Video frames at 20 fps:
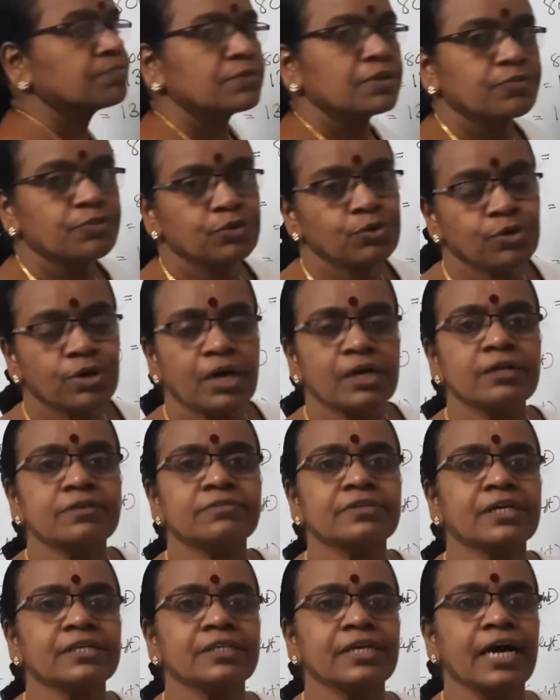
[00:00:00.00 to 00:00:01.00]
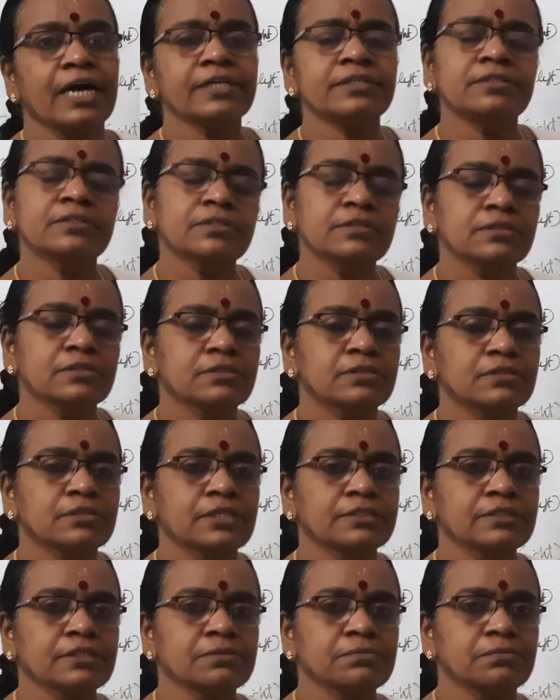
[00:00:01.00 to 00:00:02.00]
If you don't understand that,
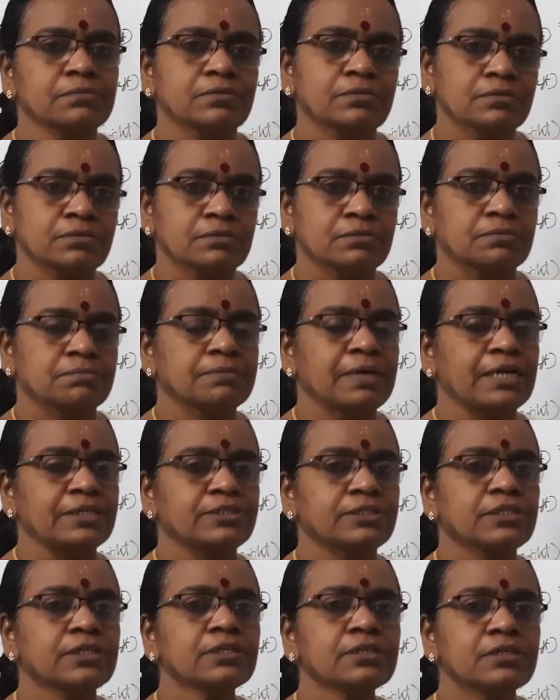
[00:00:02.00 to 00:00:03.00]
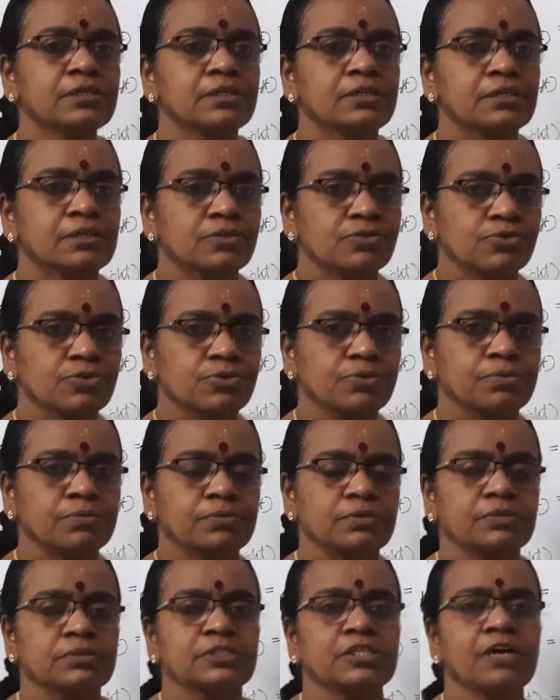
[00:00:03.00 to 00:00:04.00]
doesn't matter. So
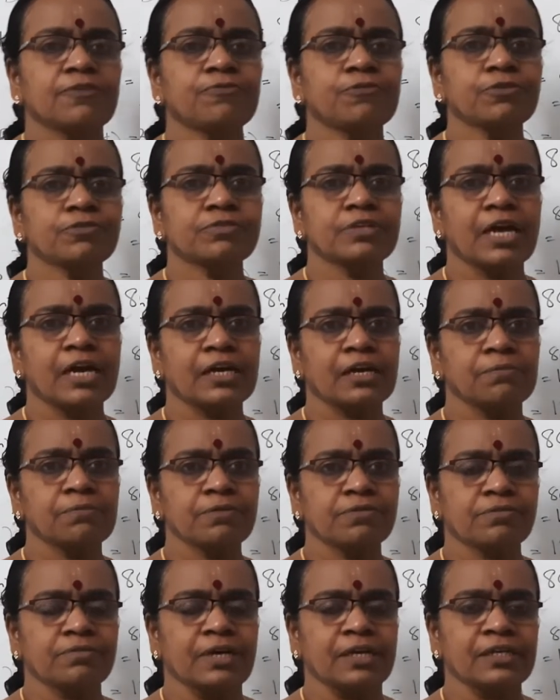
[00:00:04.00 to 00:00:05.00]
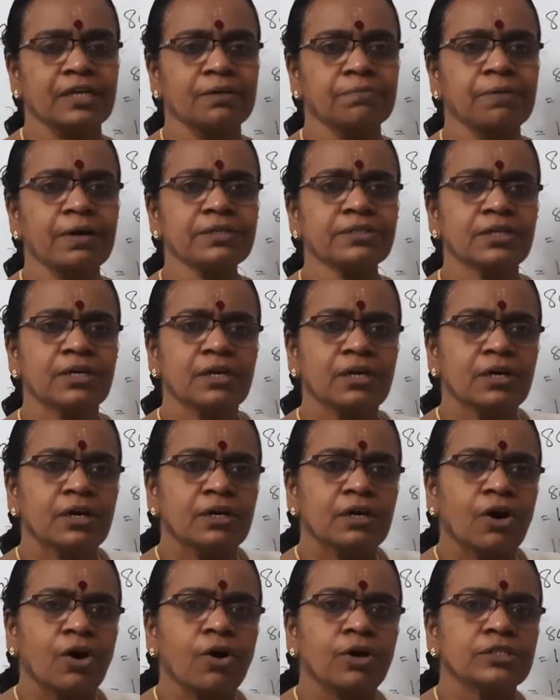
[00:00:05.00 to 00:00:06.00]
shear force diagram is nothing but
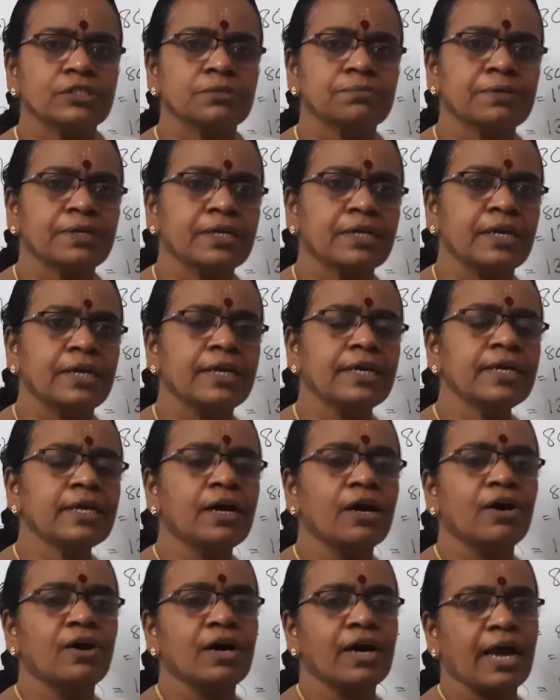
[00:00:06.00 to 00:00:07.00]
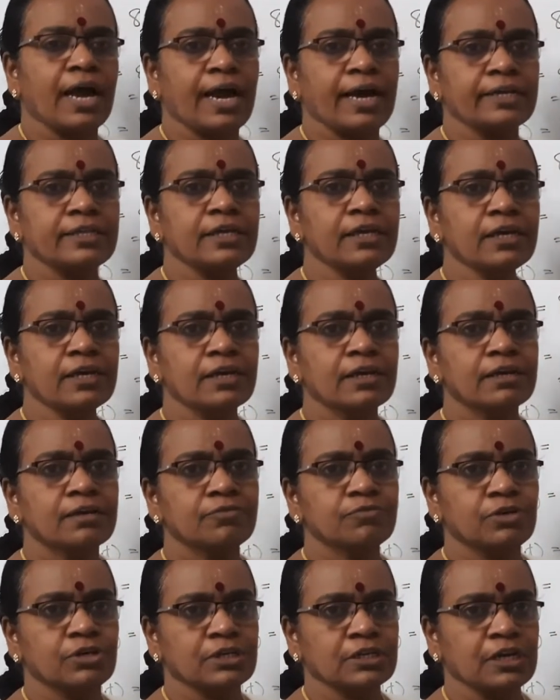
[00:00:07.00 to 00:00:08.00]
algebraically add the
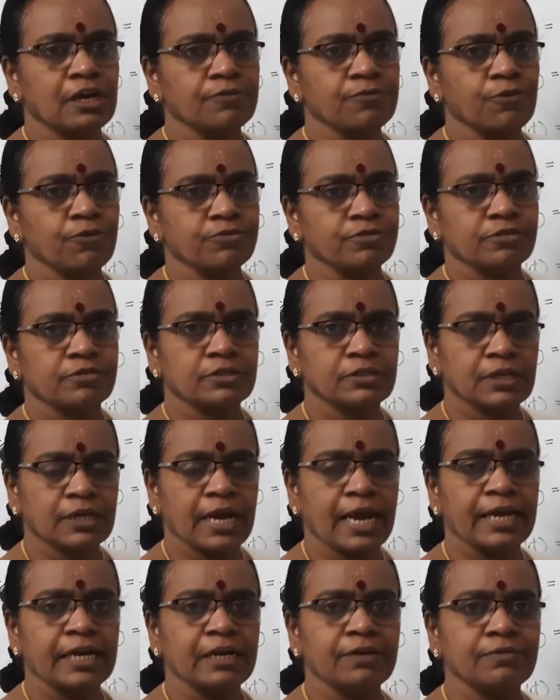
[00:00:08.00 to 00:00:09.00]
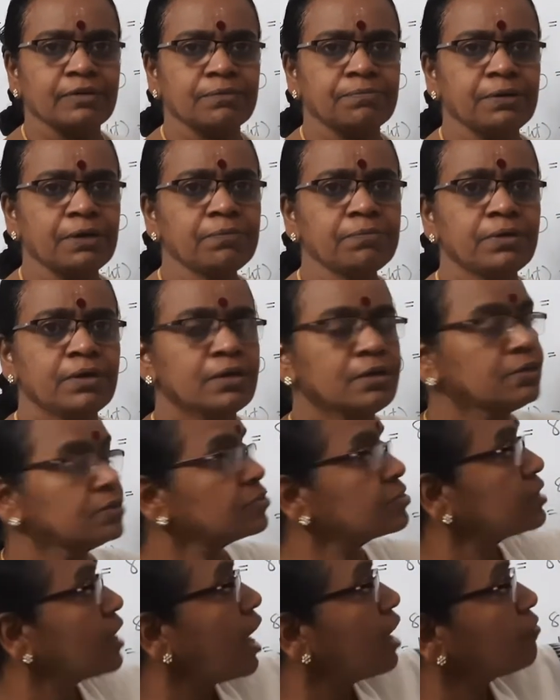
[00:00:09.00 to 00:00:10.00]
vertical forces. In the cantilever beam,
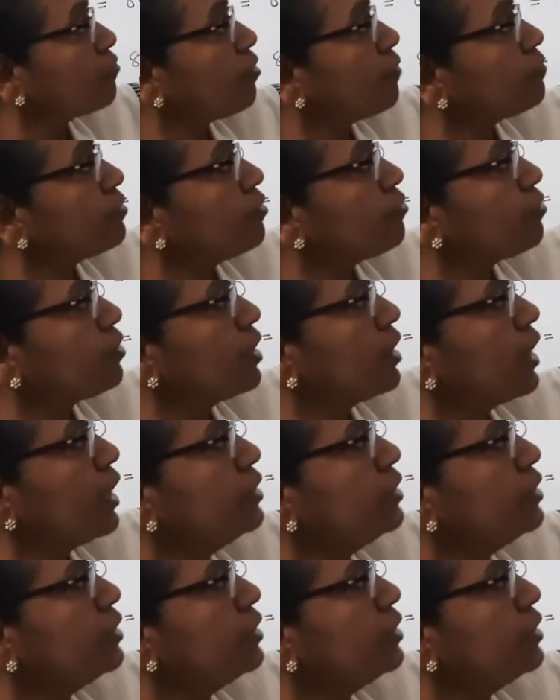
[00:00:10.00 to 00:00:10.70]
start from the free